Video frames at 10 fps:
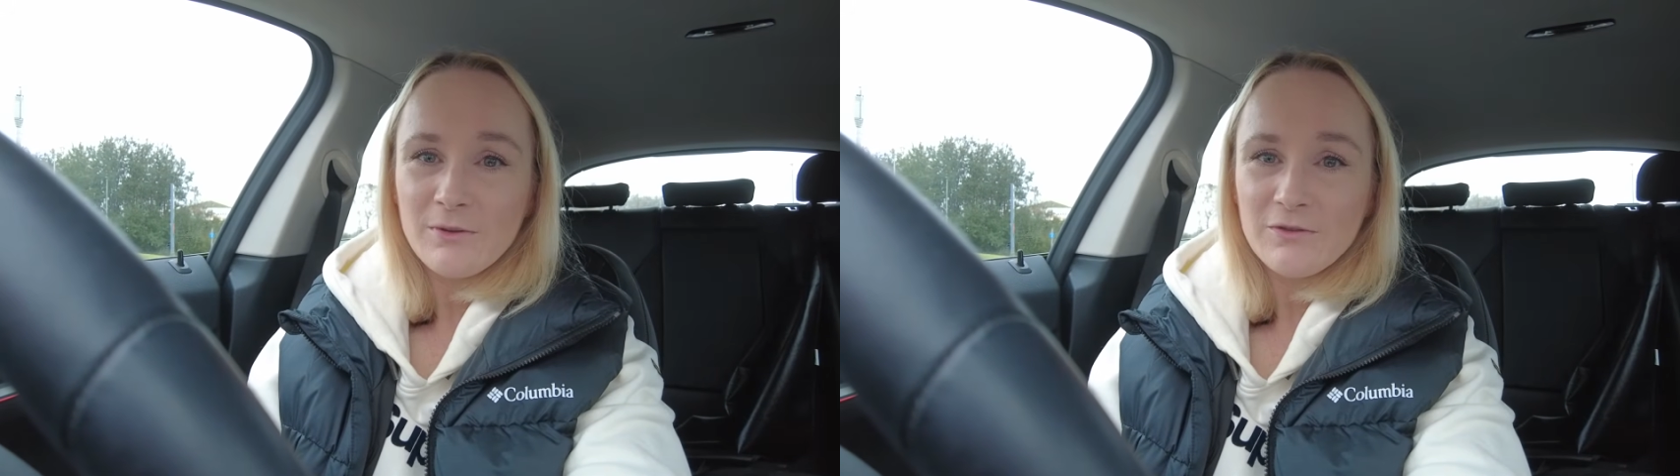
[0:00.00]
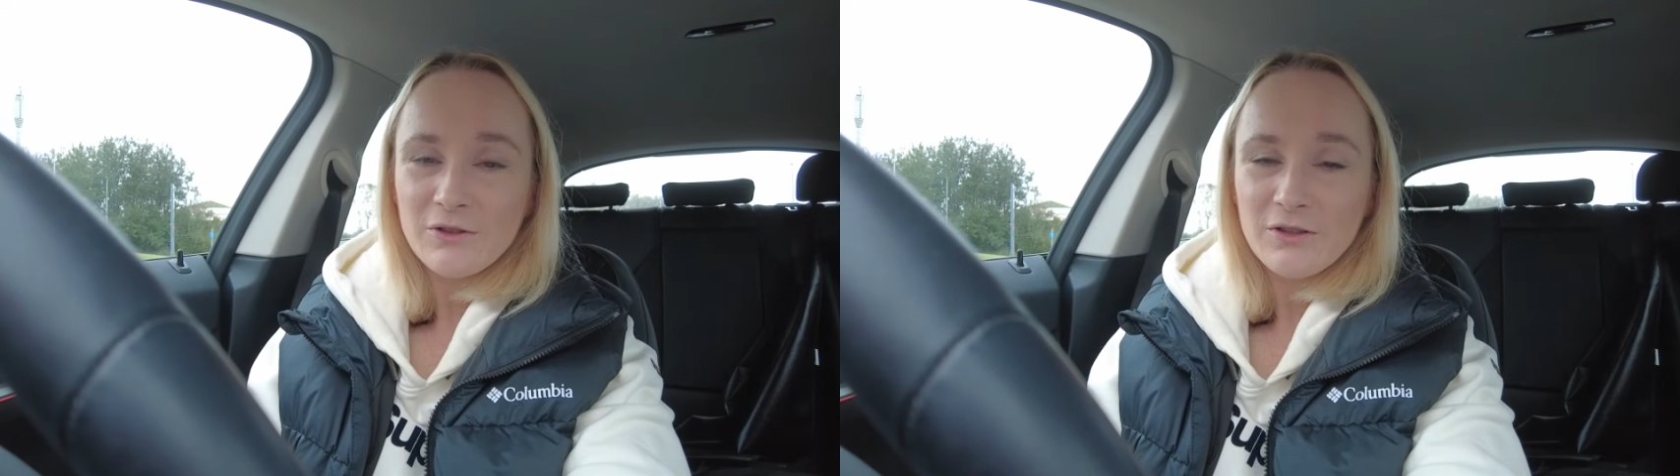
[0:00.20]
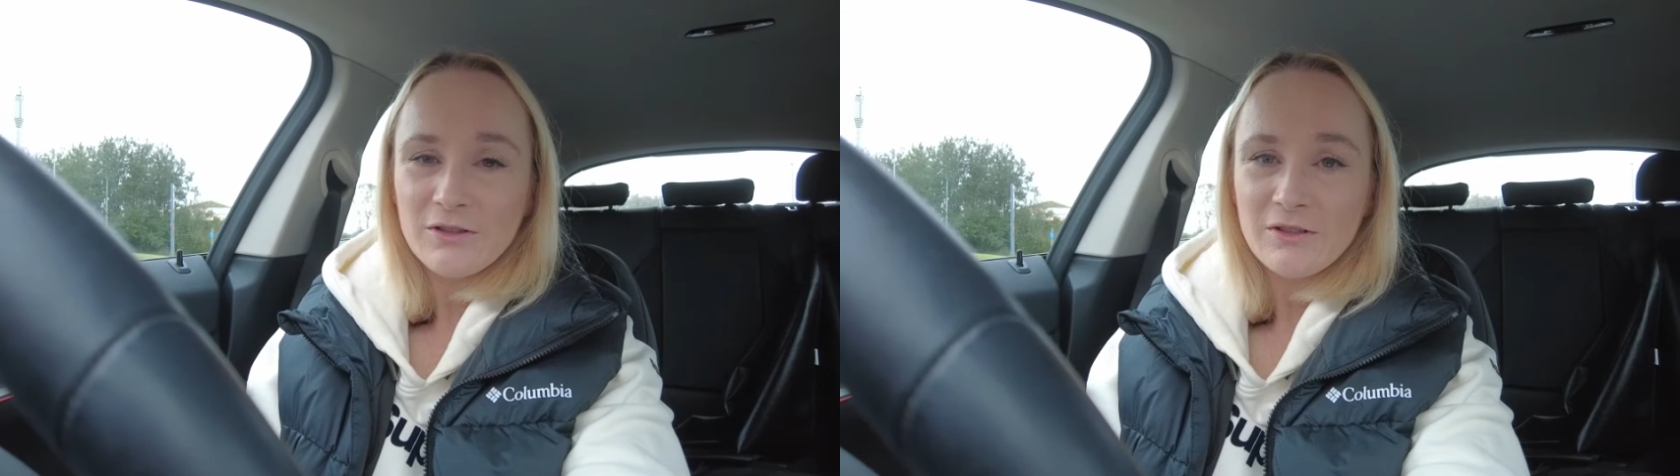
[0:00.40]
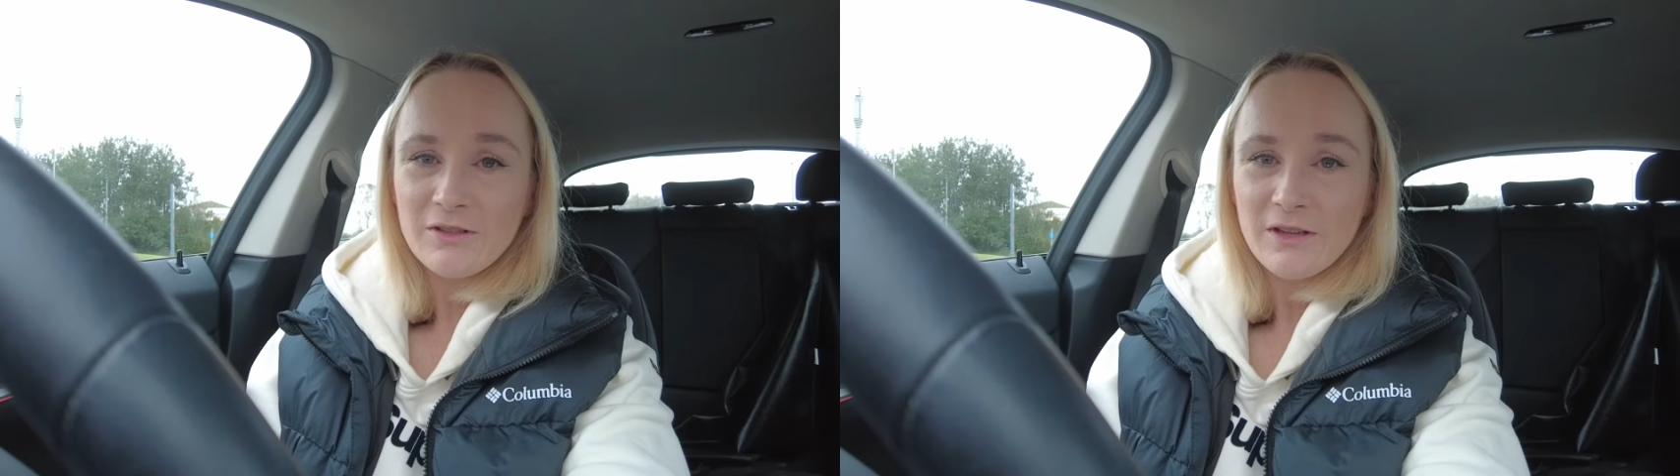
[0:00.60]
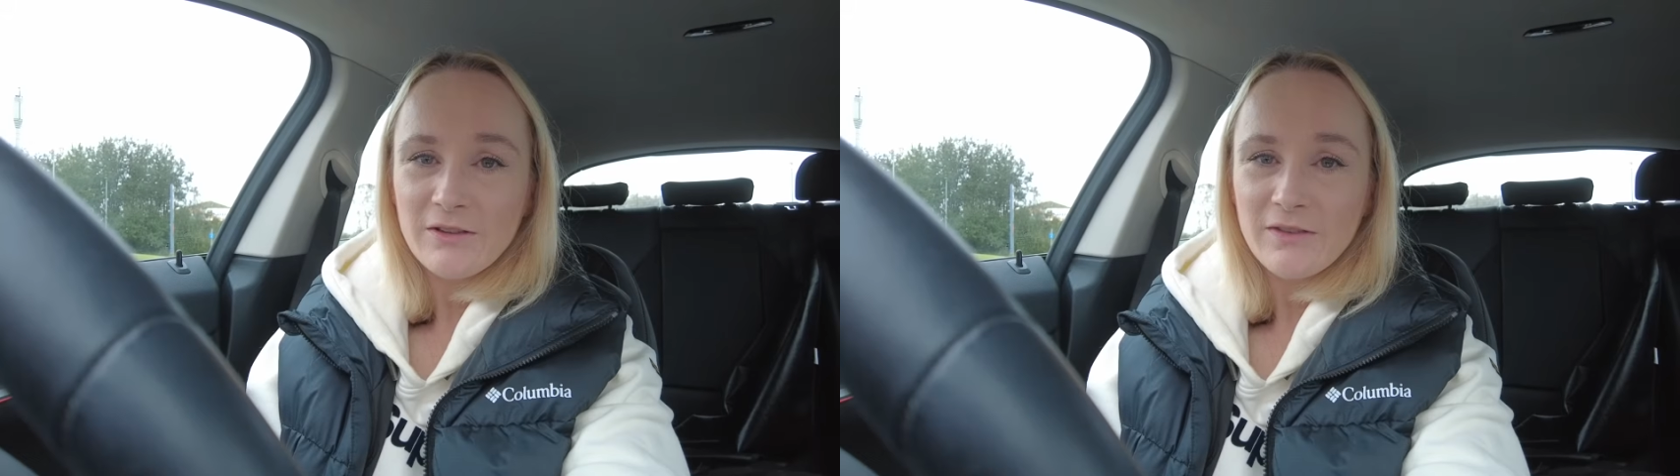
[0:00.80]
have joined
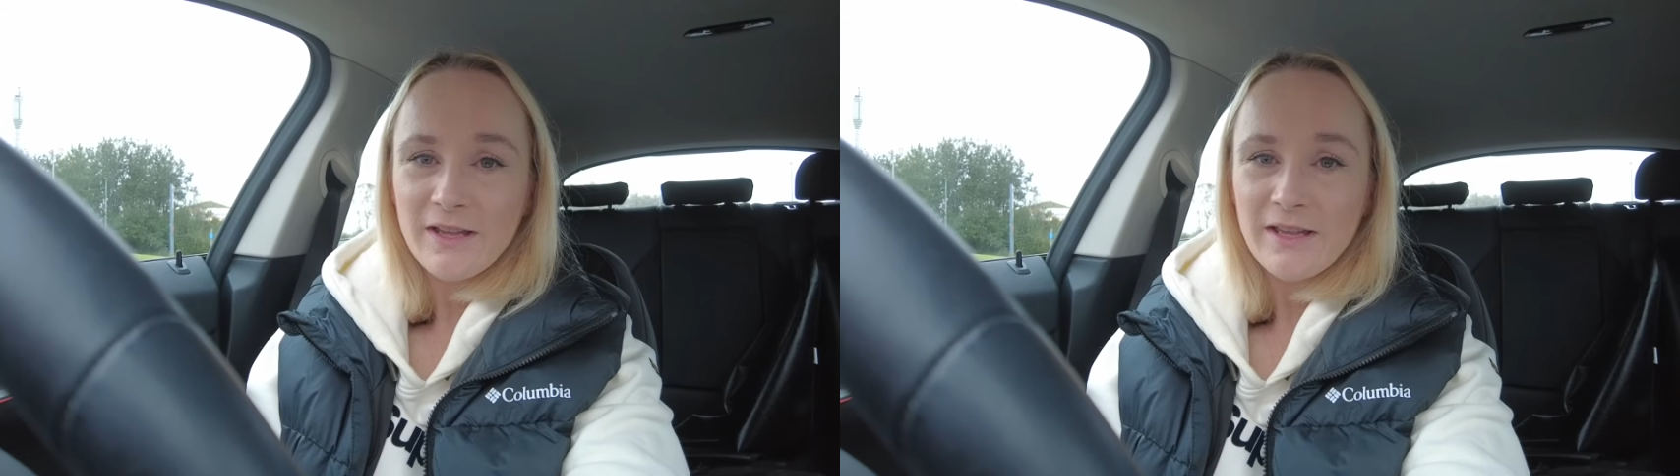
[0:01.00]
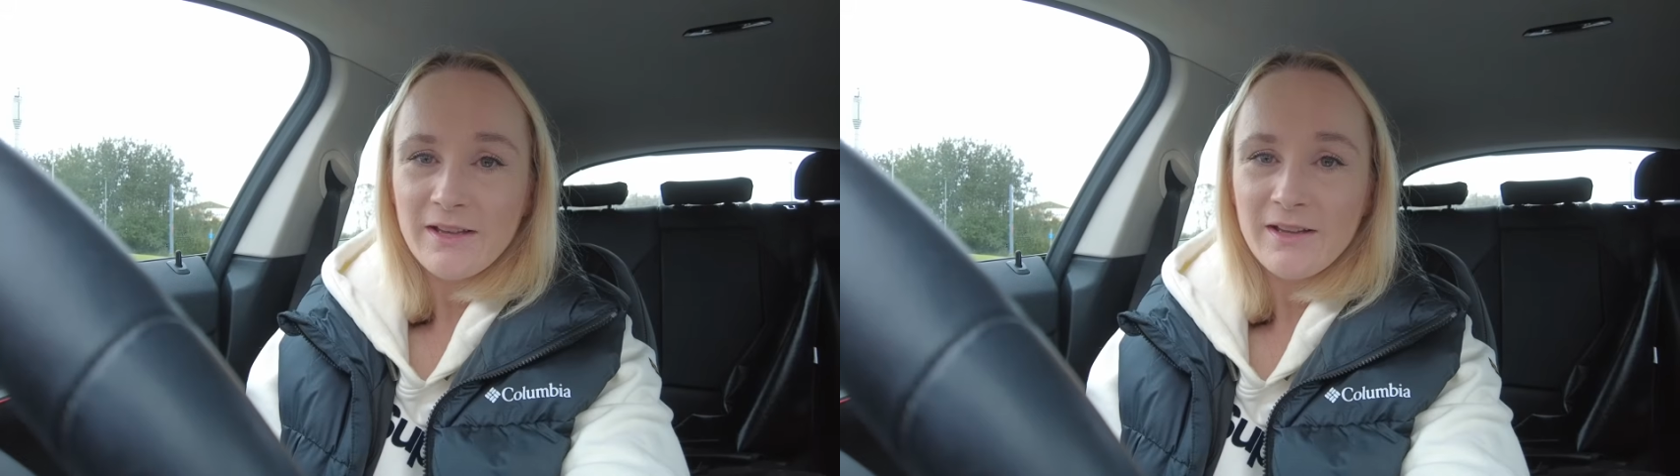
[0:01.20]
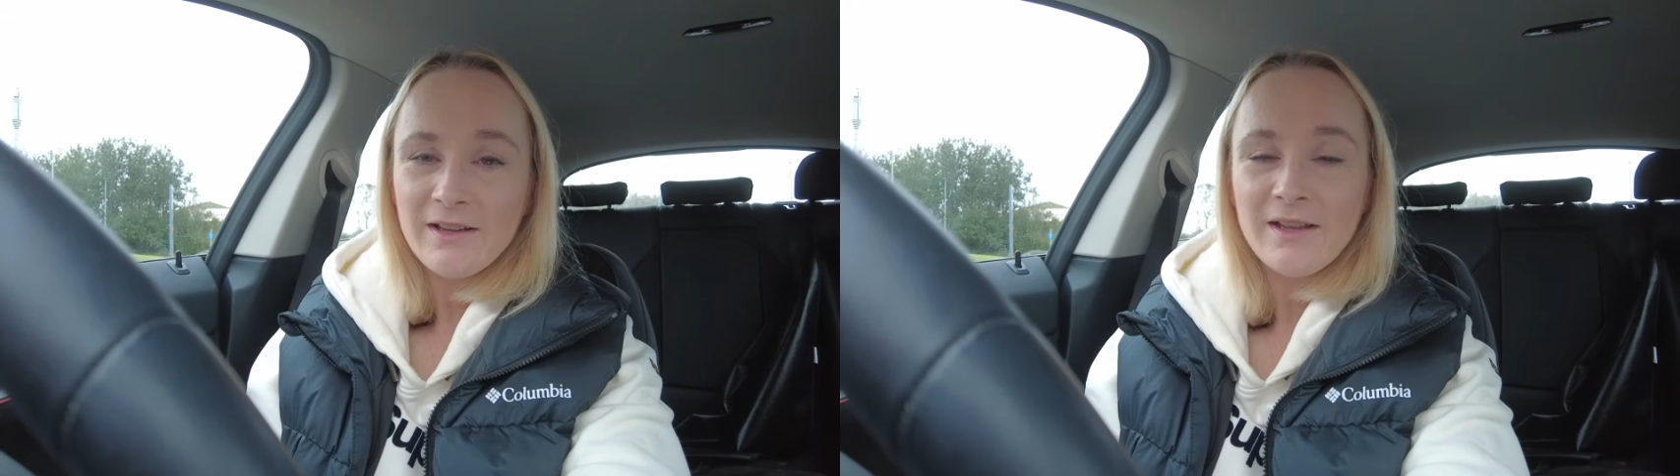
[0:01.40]
us over here.